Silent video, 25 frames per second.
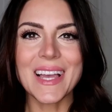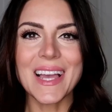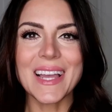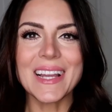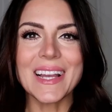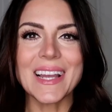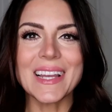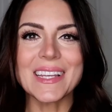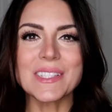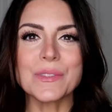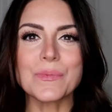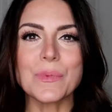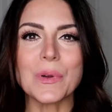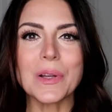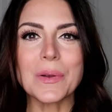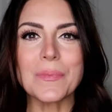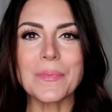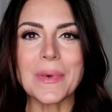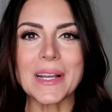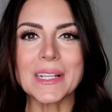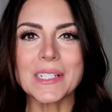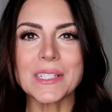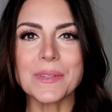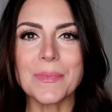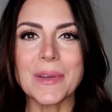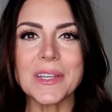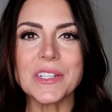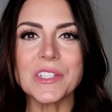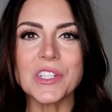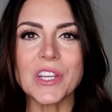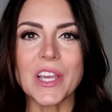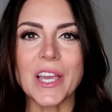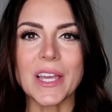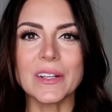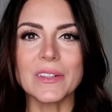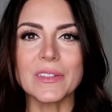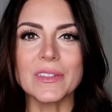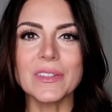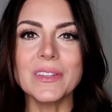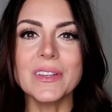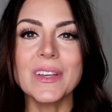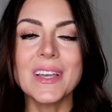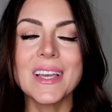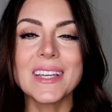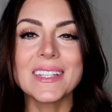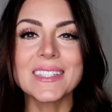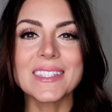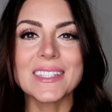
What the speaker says: Hi guys, welcome back to my channel.